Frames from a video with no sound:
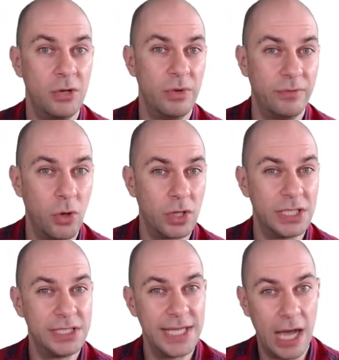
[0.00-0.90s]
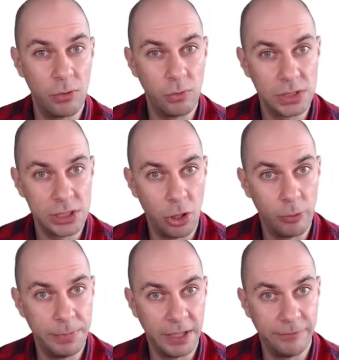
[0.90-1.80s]
We've got a downward
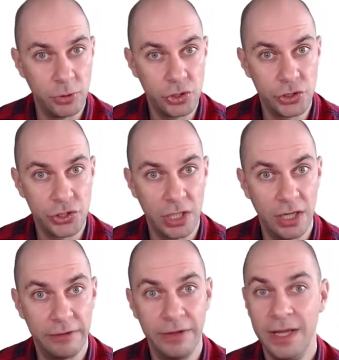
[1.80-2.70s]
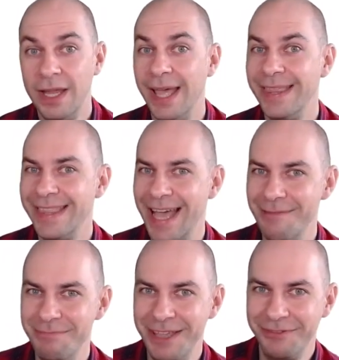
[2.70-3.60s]
sloping futures curve. And
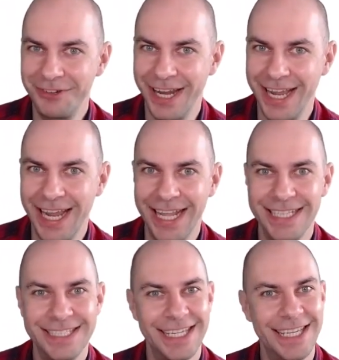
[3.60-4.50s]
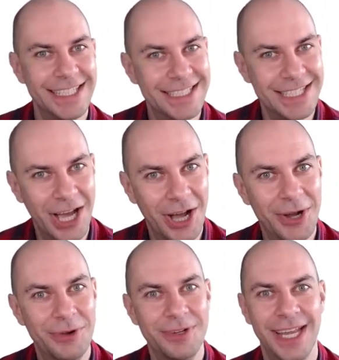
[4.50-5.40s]
that, my friends, is
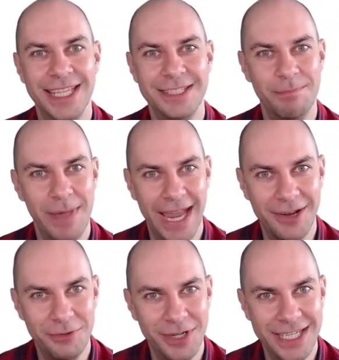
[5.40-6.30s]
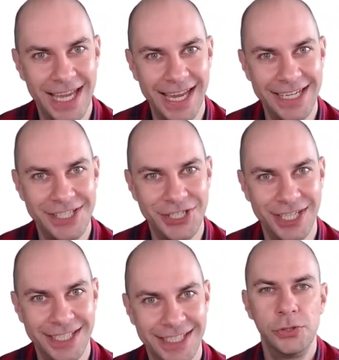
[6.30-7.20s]
known as
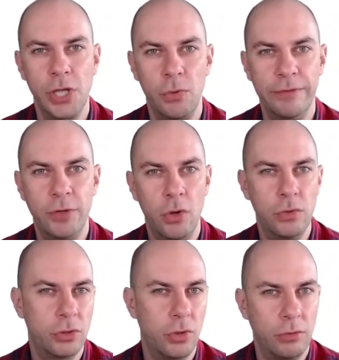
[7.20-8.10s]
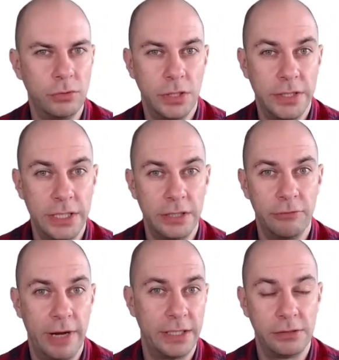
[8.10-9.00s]
backwardation. So we've gone through all the
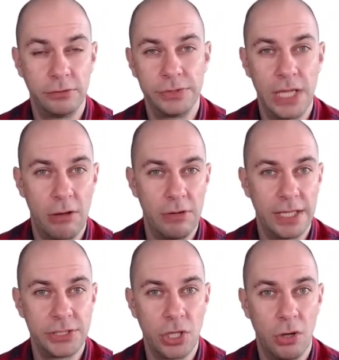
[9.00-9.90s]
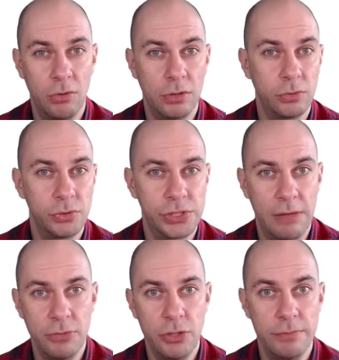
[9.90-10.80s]
theoreticals. Now let's go through
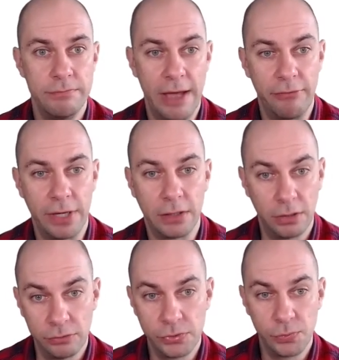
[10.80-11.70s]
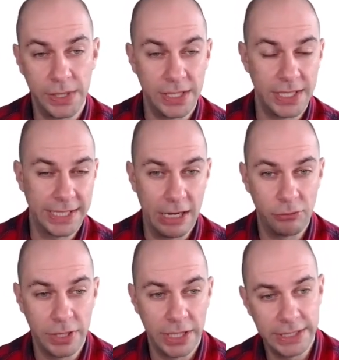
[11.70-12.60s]
some numericals. We're going to
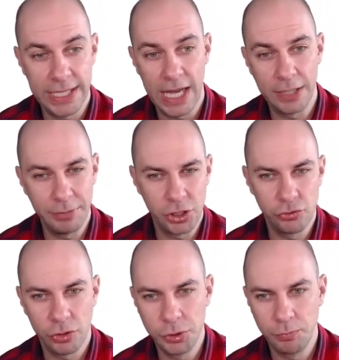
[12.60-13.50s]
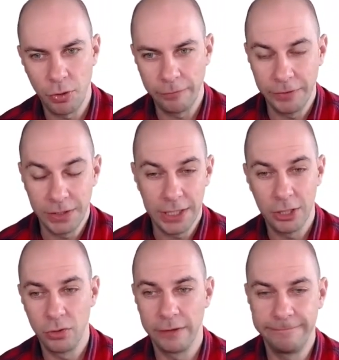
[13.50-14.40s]
calculate the arbitrage profit
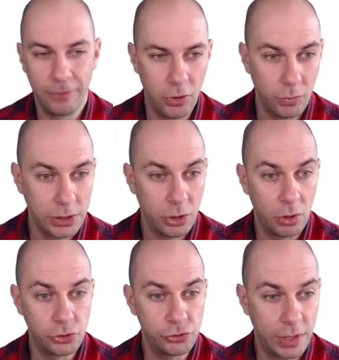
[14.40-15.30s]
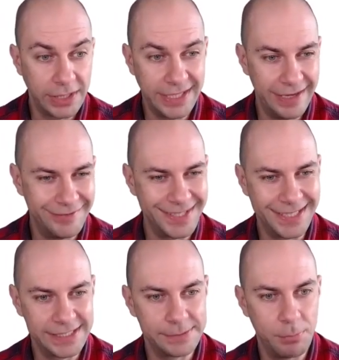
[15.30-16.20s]
here on a forward contract given
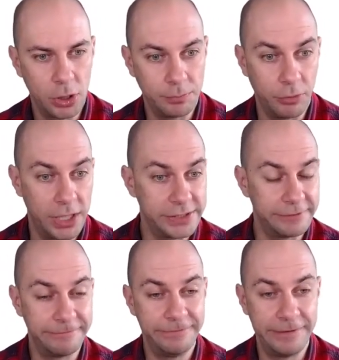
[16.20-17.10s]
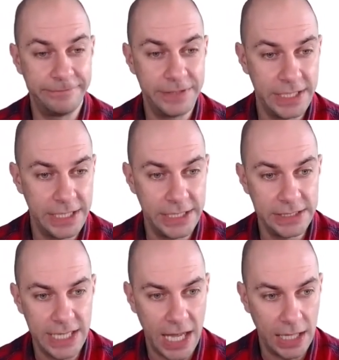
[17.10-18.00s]
a spot price of
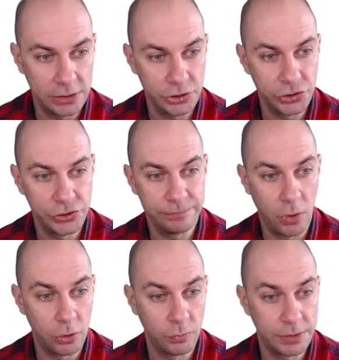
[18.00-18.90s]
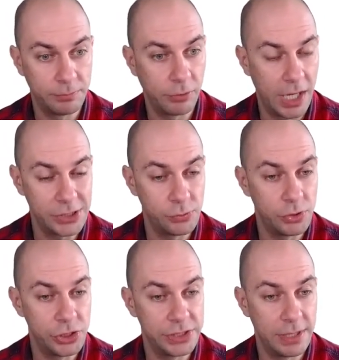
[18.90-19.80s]
$15, forward price,
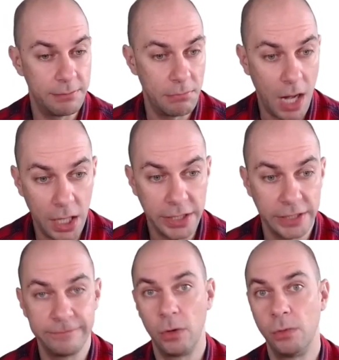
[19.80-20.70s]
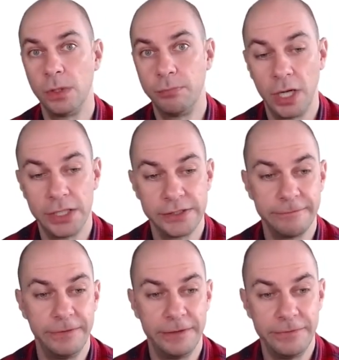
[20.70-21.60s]
which is the market forward price of
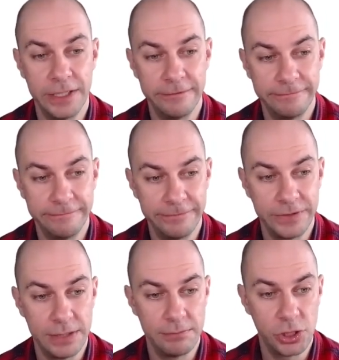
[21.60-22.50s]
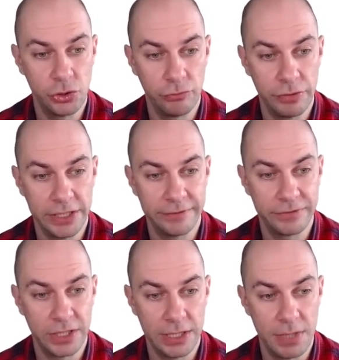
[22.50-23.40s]
$15.50, maturity of
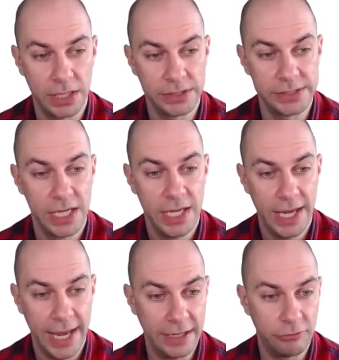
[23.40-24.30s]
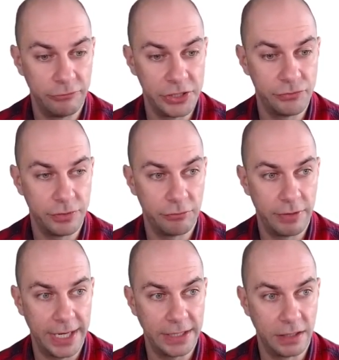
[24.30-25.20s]
3 months, and a risk-free
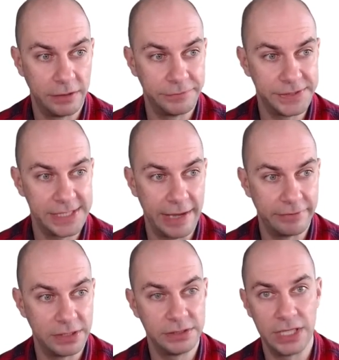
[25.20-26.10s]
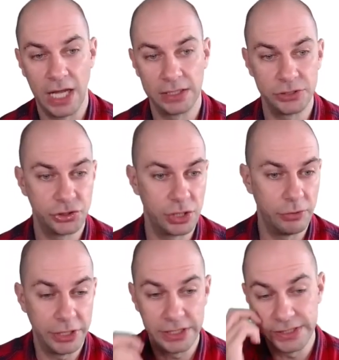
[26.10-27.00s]
rate of $7. So
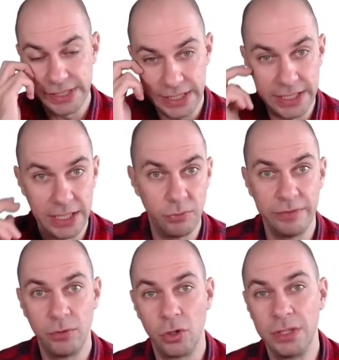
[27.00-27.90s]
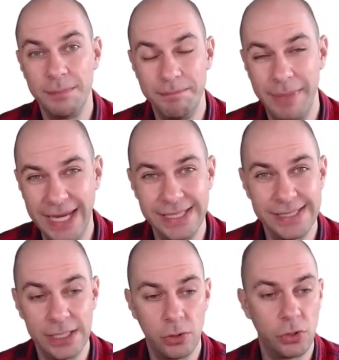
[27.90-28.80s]
you can see here we've got the
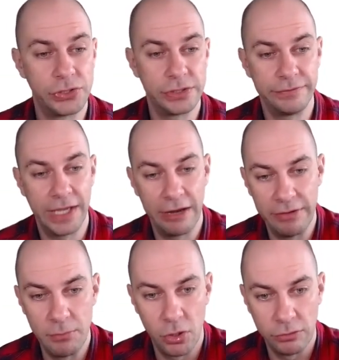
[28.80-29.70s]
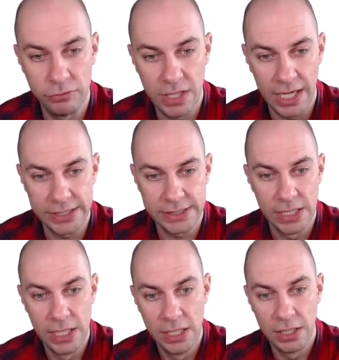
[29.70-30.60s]
basic cost of carry model. Nice
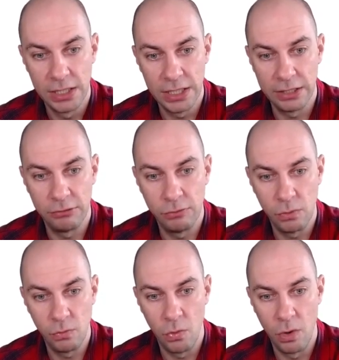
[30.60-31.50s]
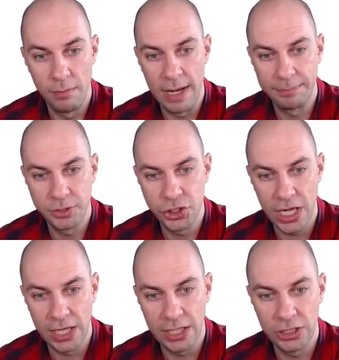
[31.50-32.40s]
little warm-up
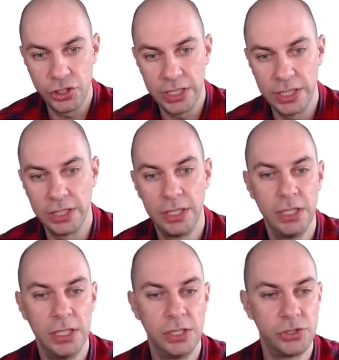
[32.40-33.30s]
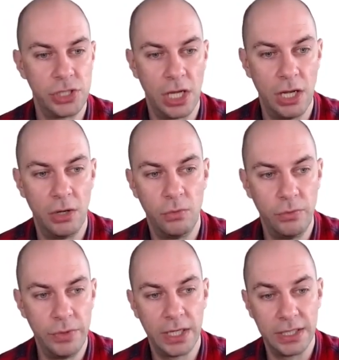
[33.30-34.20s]
challenge here. So
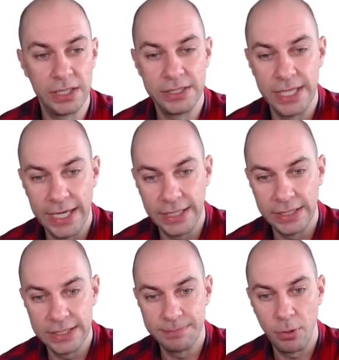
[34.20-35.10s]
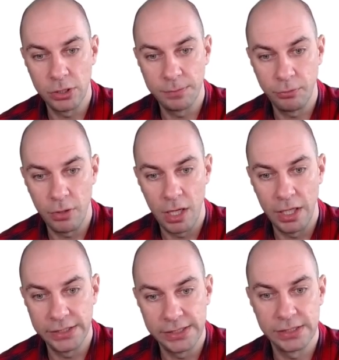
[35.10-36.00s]
we are going to take the spot
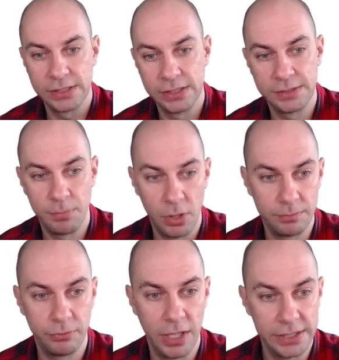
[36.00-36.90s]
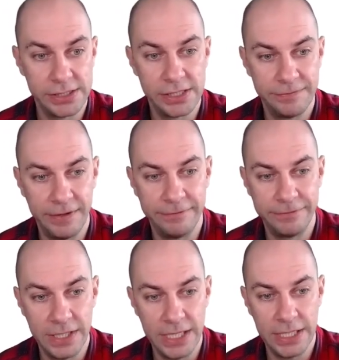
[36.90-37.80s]
price. The spot price is
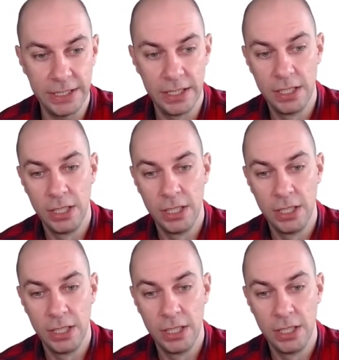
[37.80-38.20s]
15.